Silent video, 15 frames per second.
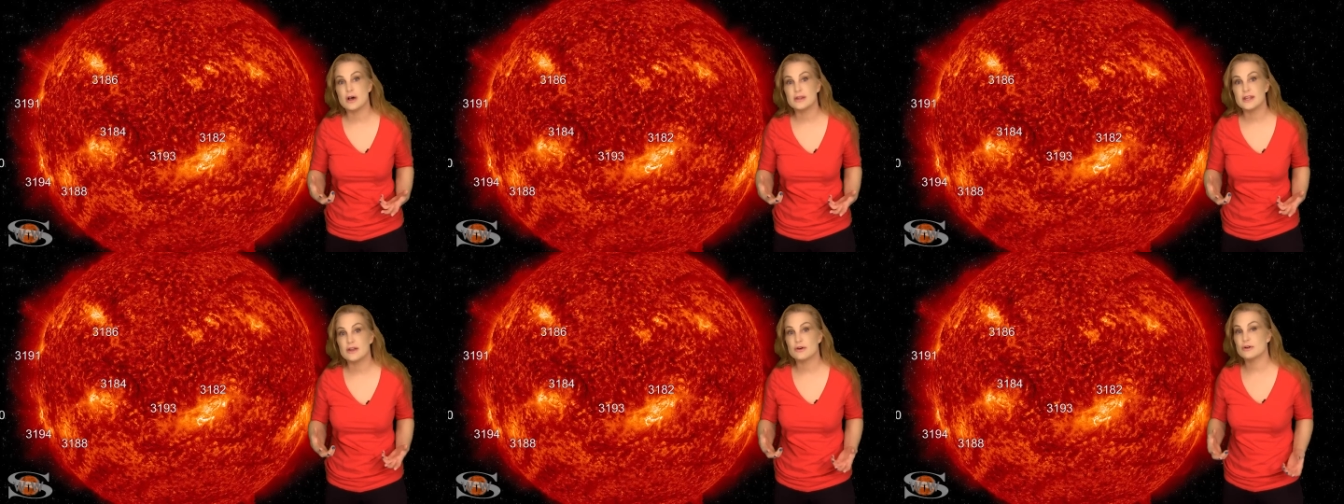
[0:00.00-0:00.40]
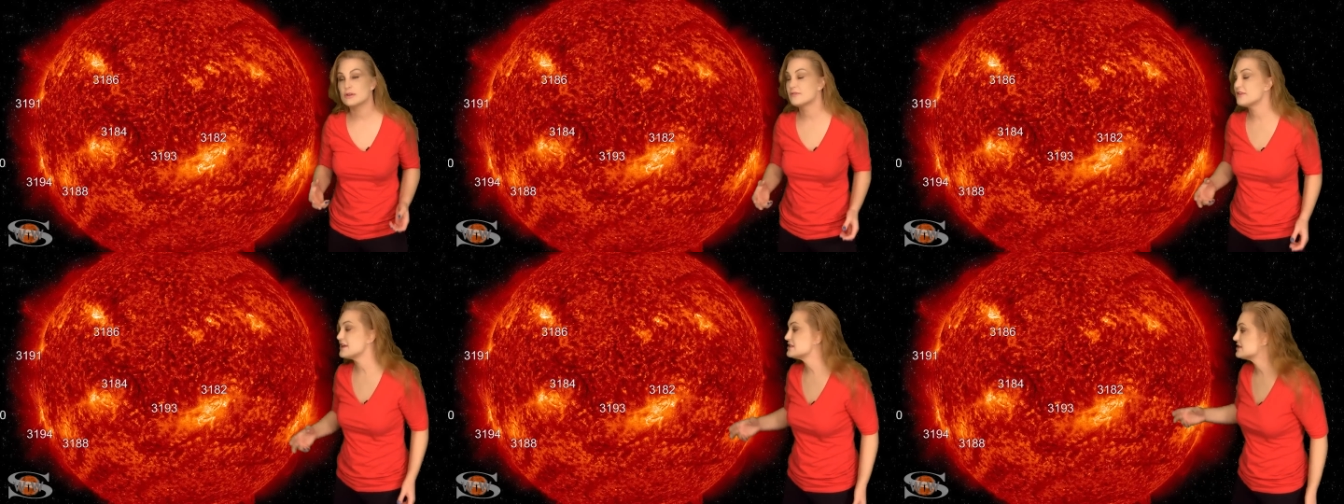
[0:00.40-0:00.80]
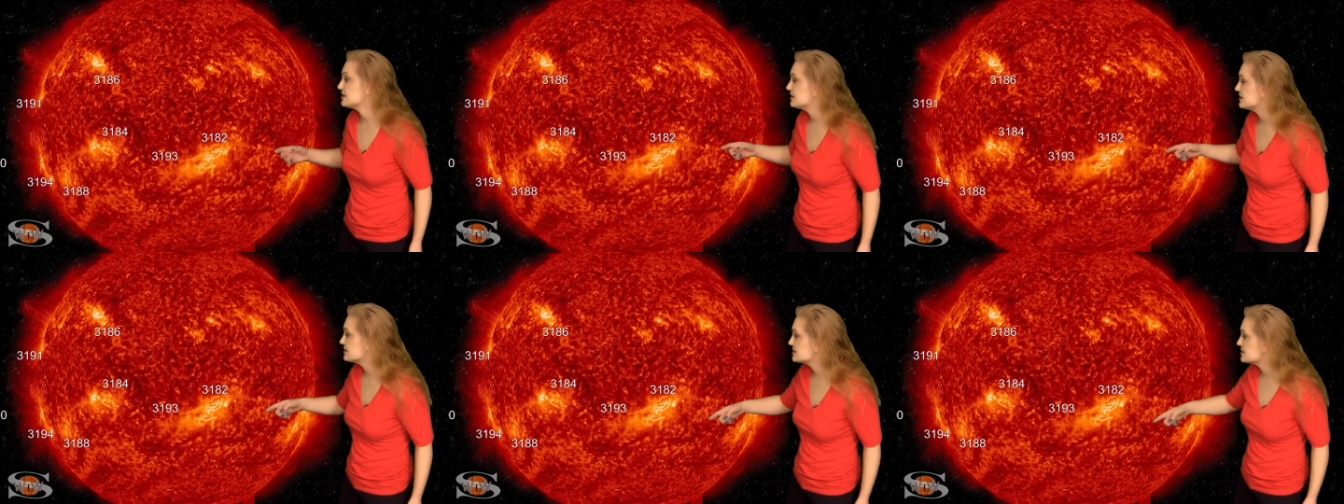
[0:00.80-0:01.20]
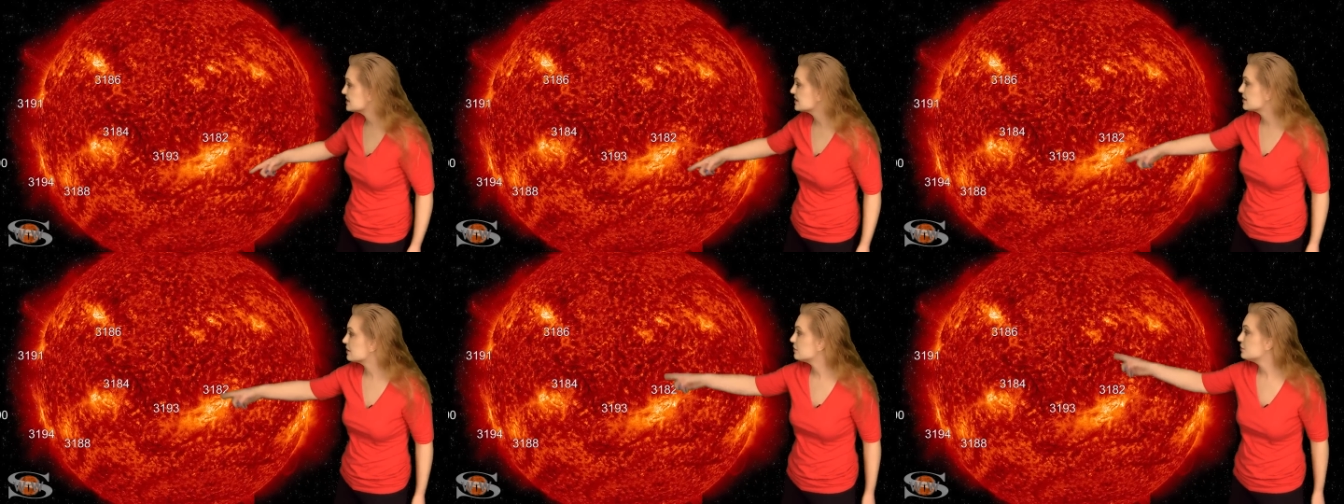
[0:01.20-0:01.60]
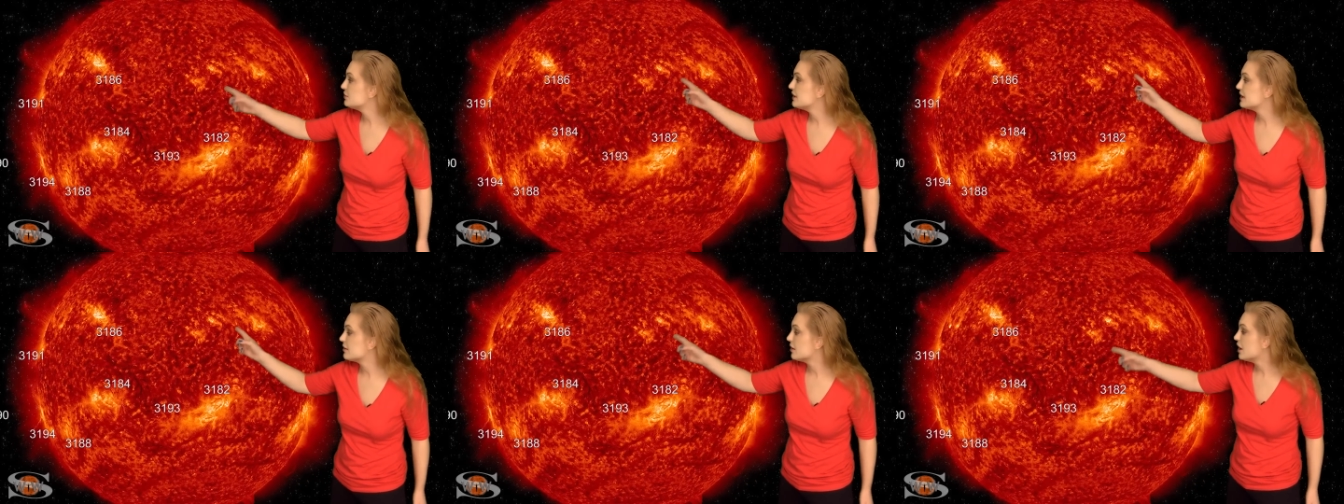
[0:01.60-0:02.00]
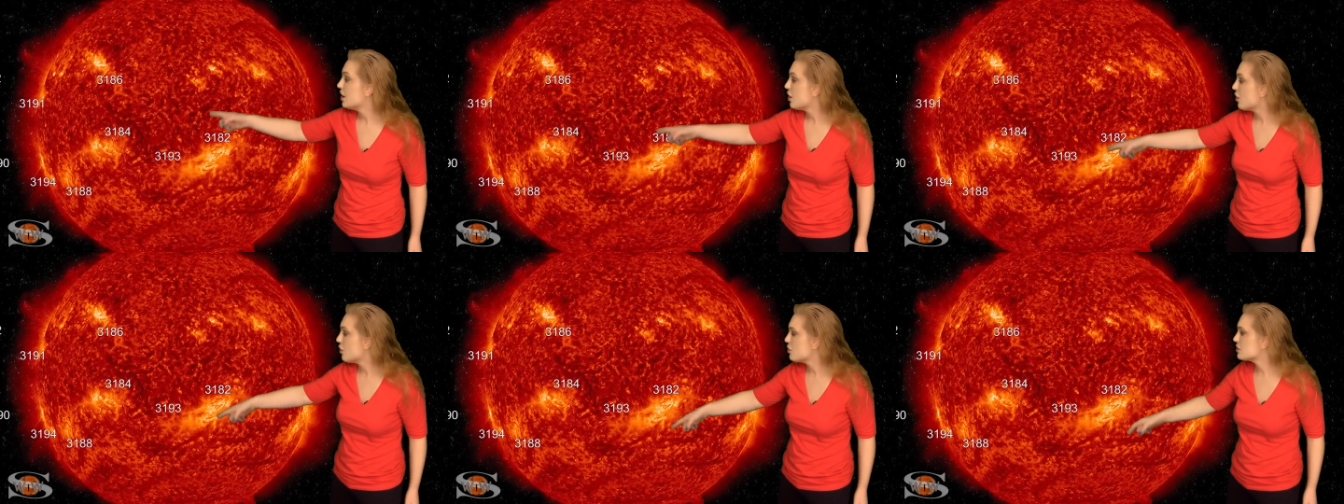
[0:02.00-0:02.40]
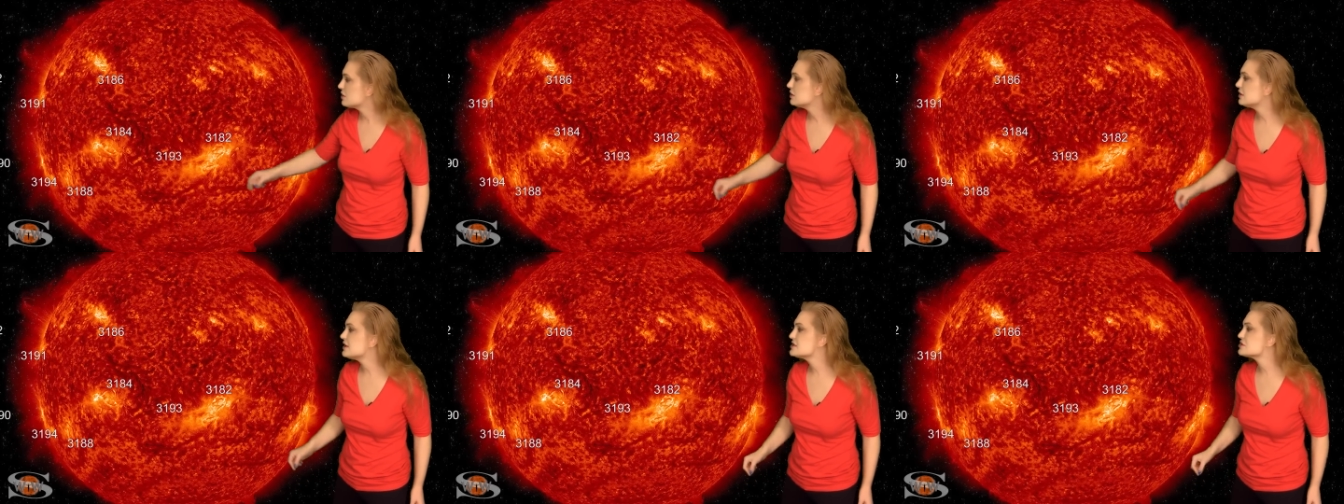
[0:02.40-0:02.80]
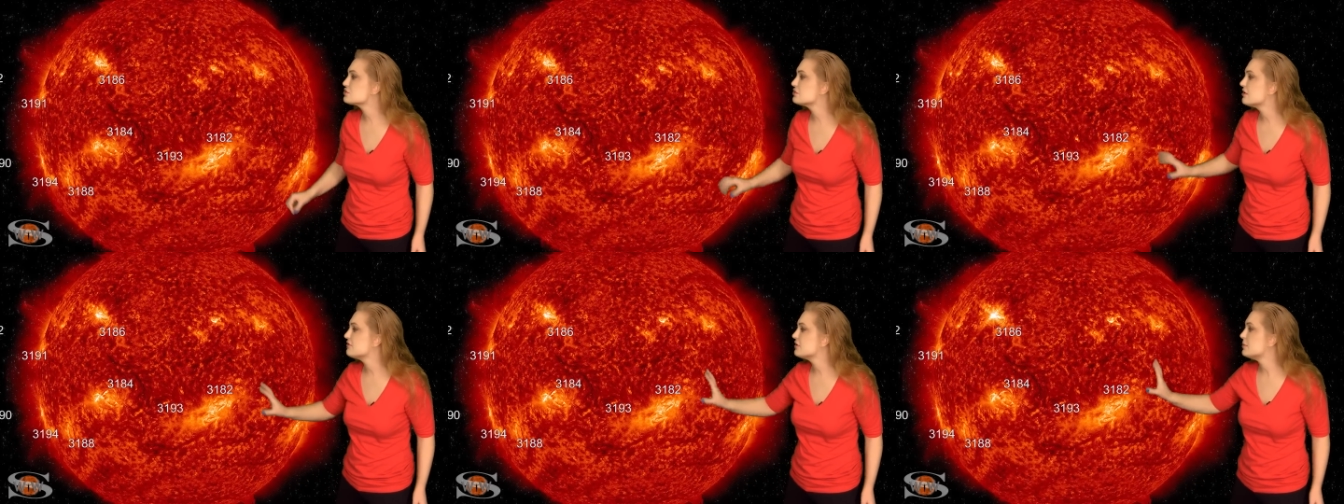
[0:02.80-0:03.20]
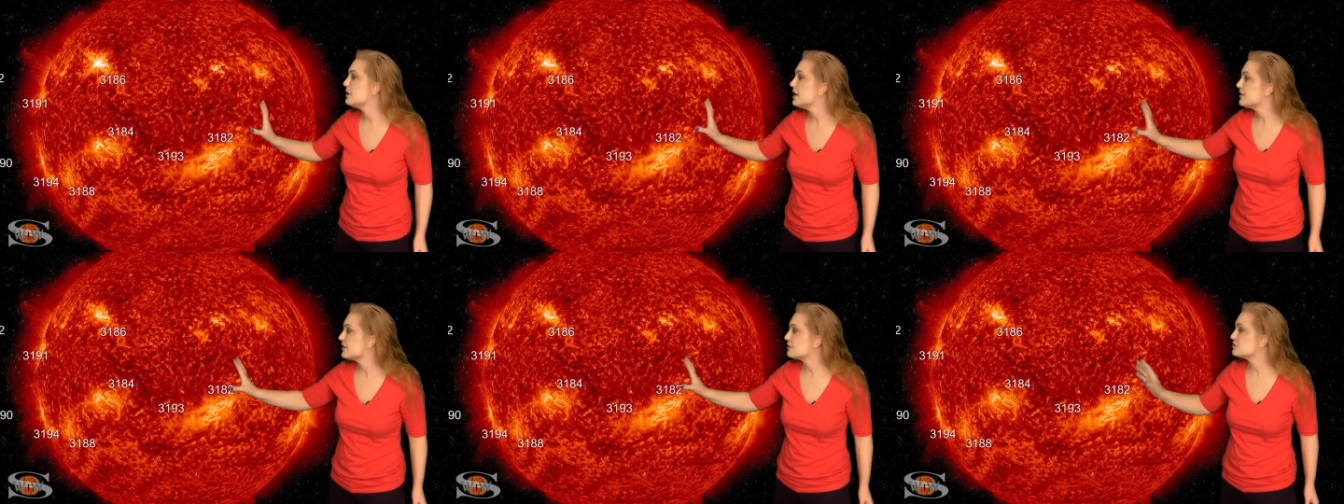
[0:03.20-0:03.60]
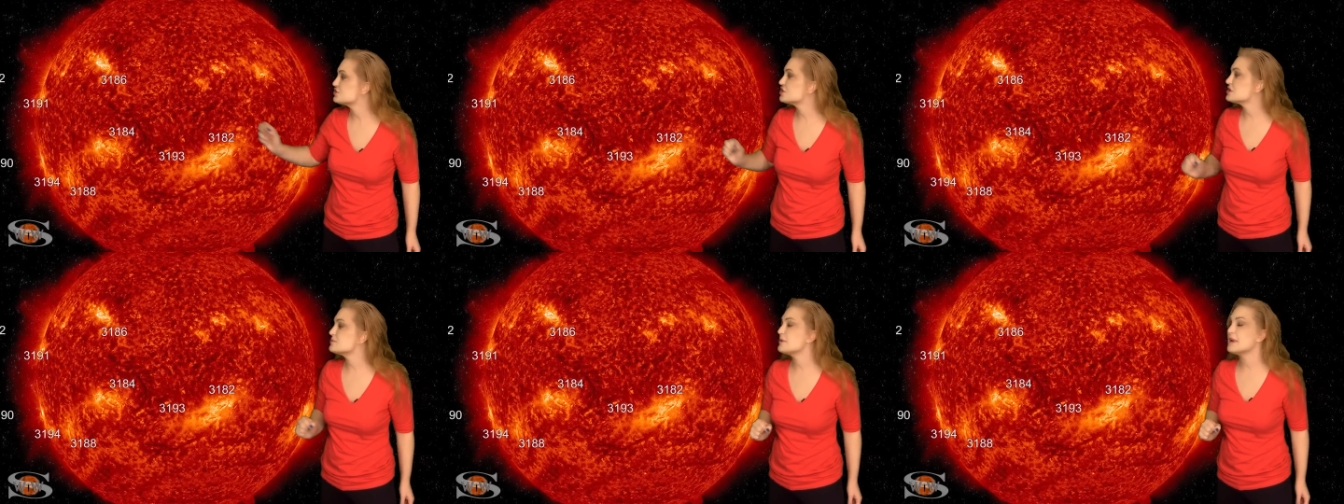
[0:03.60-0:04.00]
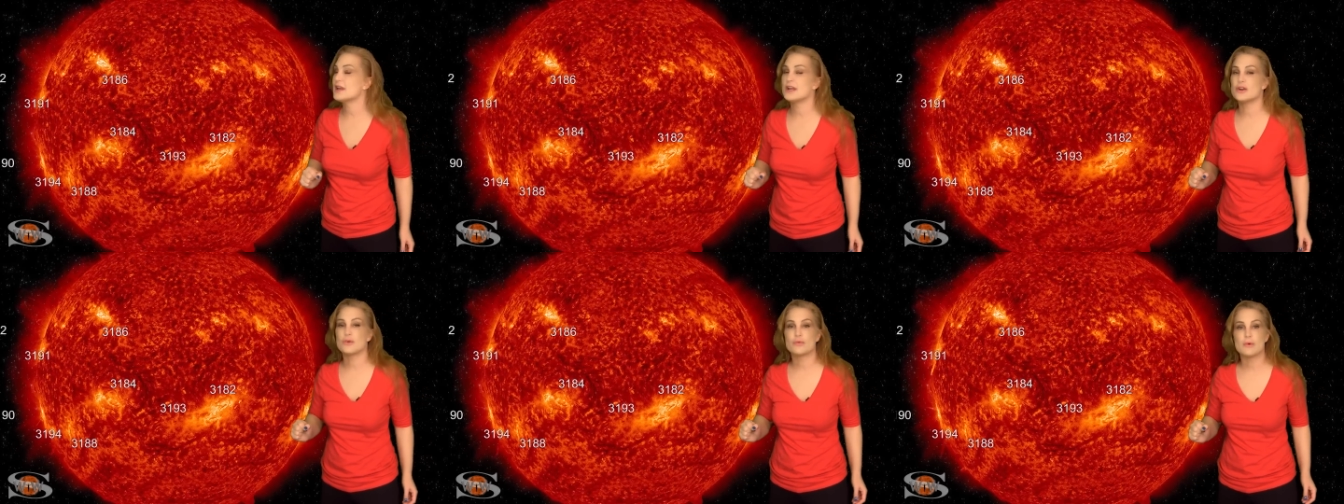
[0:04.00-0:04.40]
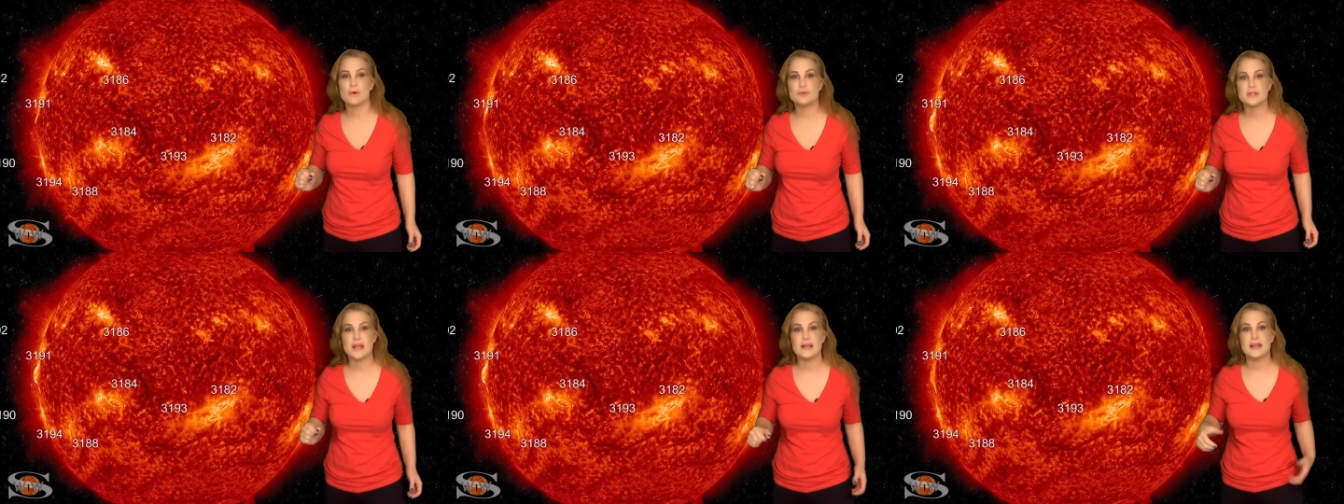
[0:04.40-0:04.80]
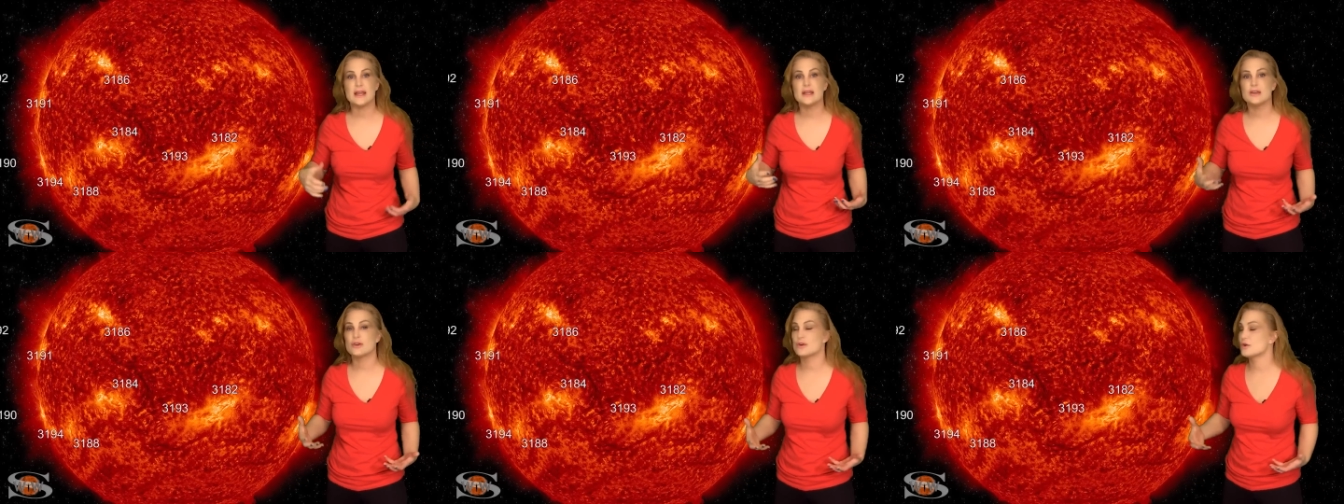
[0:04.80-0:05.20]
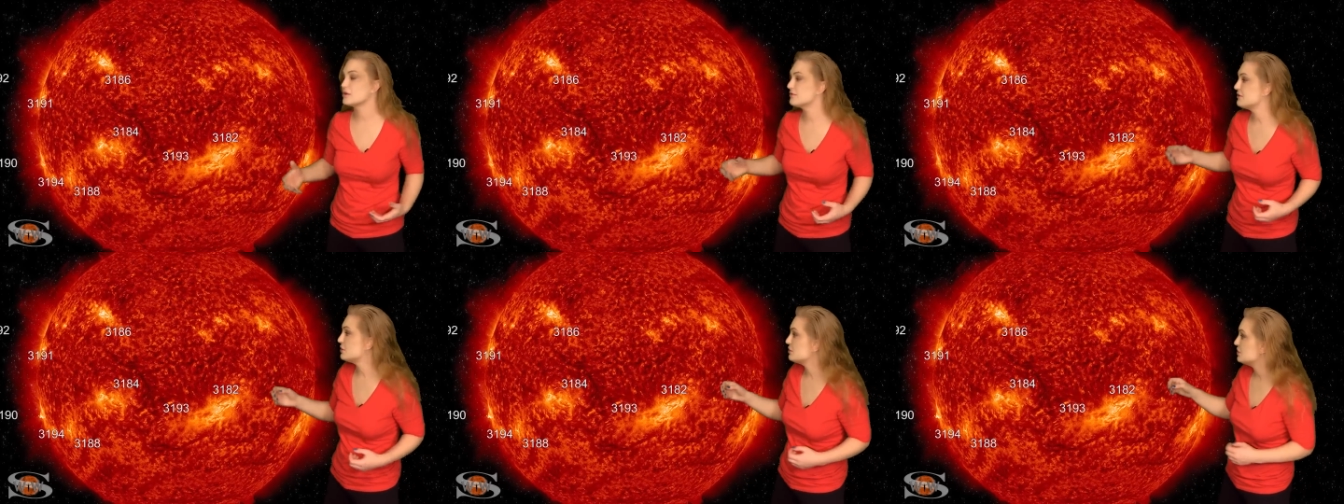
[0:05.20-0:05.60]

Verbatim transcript: on the Earth facing disk, including a whole cluster of them that are just beginning to rotate into Earth view,